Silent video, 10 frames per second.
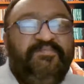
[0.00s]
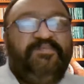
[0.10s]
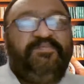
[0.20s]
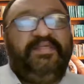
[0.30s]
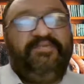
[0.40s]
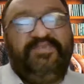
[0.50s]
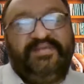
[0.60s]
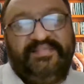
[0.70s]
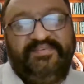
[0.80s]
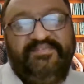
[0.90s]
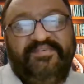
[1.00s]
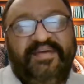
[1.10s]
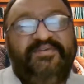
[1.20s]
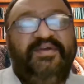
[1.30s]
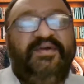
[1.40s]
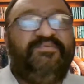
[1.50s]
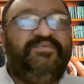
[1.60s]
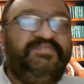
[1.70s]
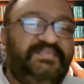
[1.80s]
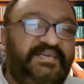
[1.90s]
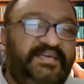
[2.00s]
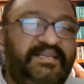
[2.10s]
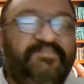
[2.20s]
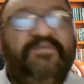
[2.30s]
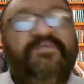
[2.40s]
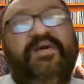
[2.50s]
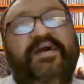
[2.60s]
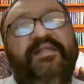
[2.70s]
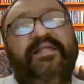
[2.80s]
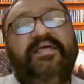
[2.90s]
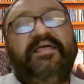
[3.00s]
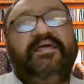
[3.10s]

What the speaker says: Preparing for the viva, you have to see, number one,